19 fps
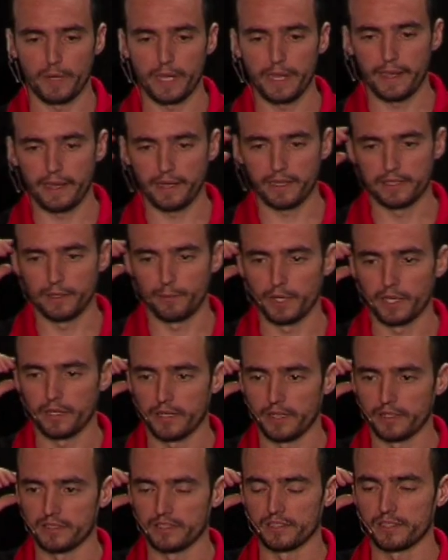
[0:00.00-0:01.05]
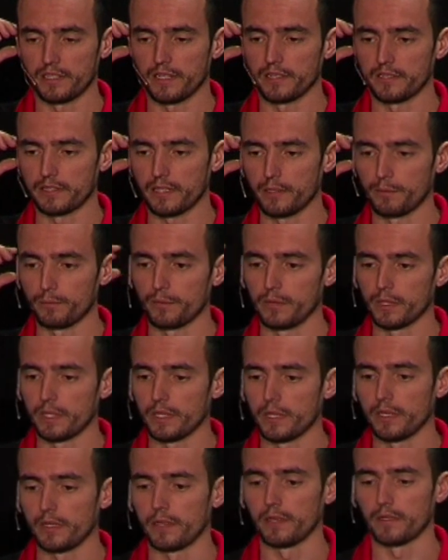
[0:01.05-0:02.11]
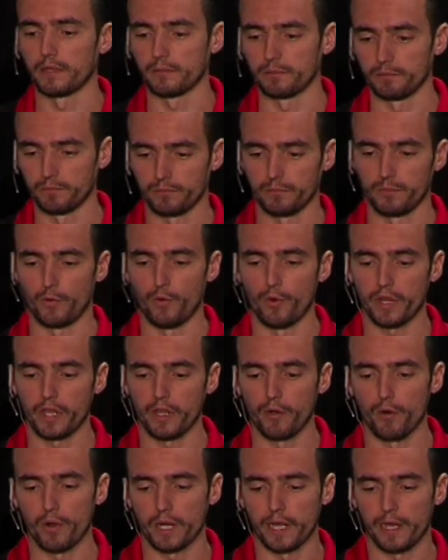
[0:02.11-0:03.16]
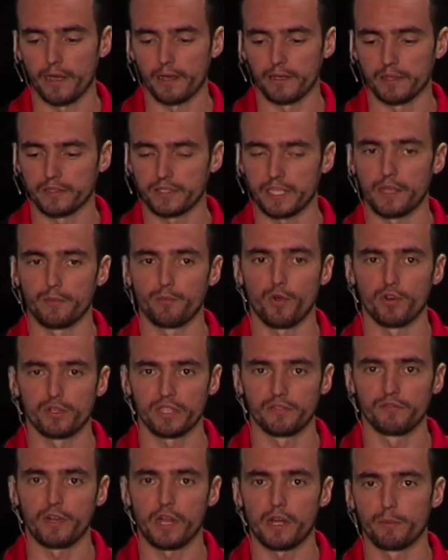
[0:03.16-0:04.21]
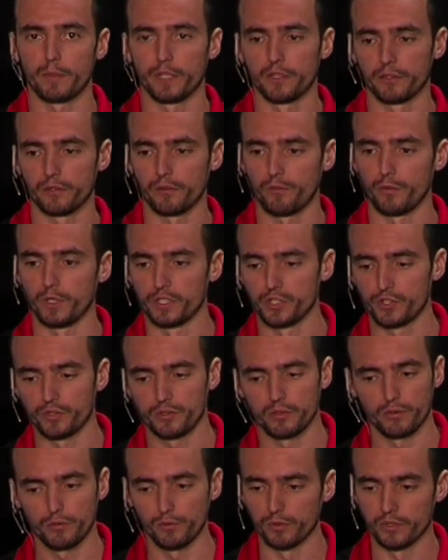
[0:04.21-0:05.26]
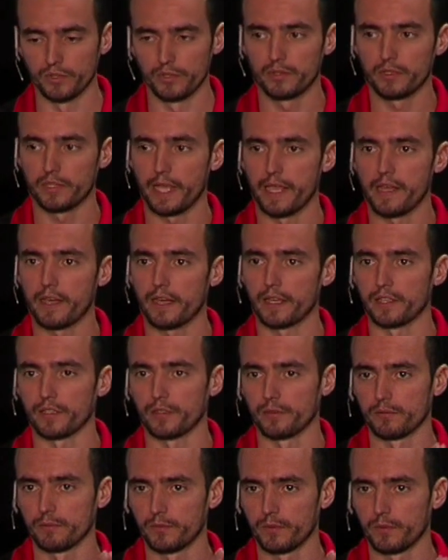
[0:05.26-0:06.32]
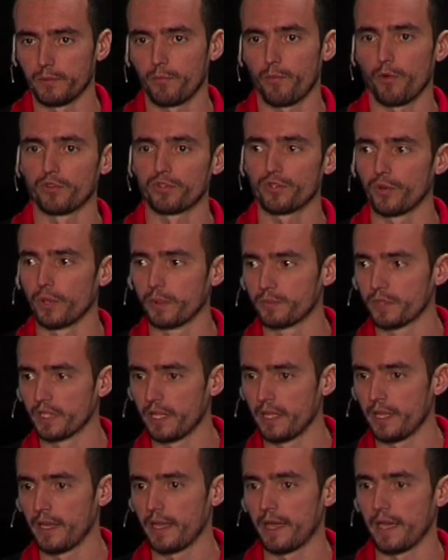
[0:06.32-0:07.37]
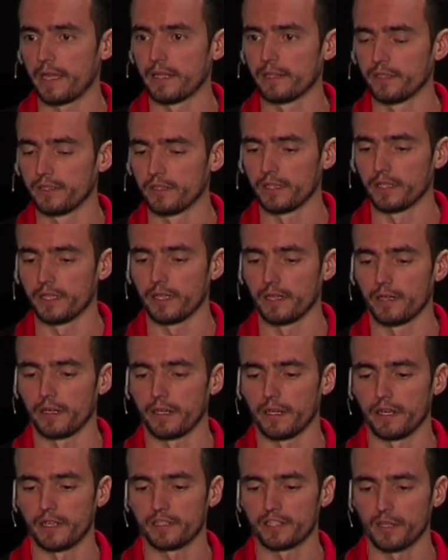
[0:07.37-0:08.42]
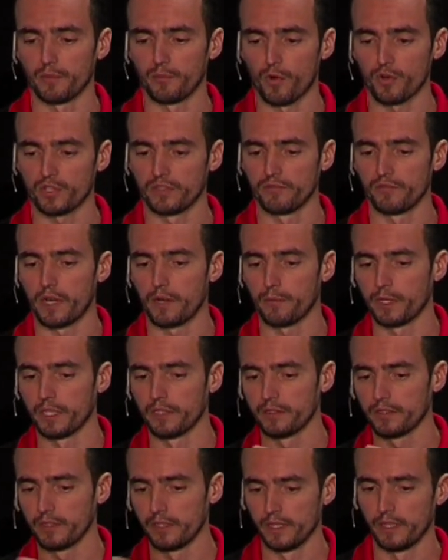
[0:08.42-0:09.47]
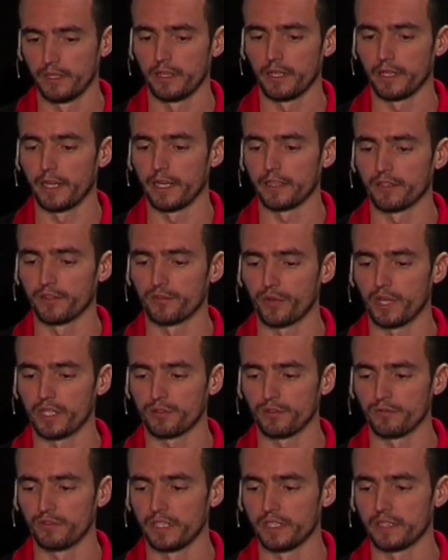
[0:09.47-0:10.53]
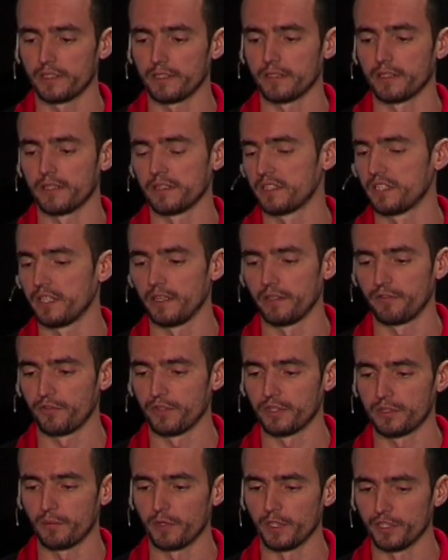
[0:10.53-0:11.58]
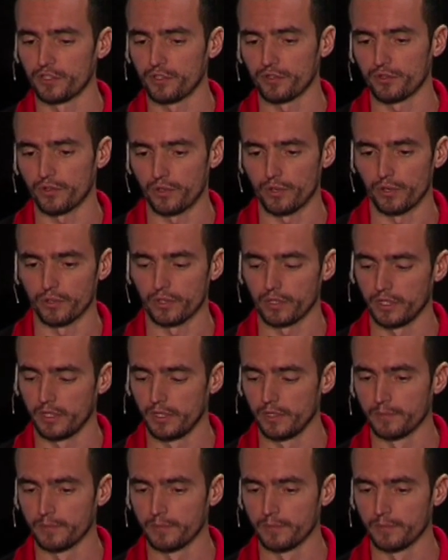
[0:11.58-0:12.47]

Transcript: of my academic exercise, I'm uh, working on a sandbox environment which would take a PostScript and uh, in a sandbox environment, get a trace of it, uh, see if it's malicious or not.